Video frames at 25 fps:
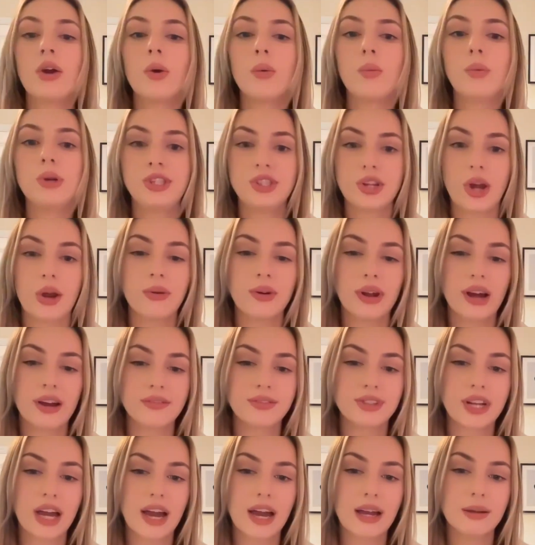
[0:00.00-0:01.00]
We don't have
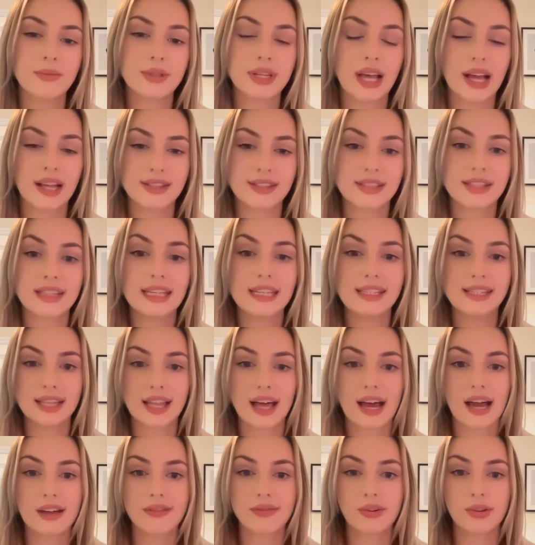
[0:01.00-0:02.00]
time to answer these
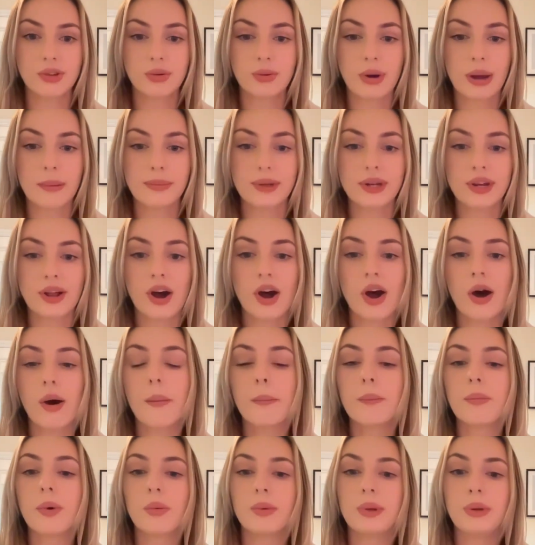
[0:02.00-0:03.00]
live on the webinar,
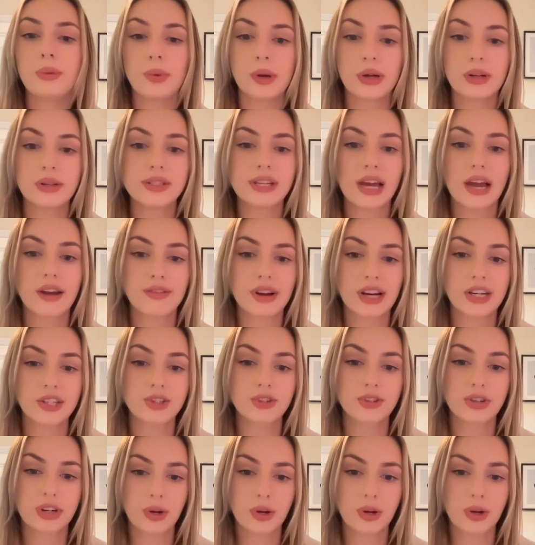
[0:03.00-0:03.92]
but we will direct your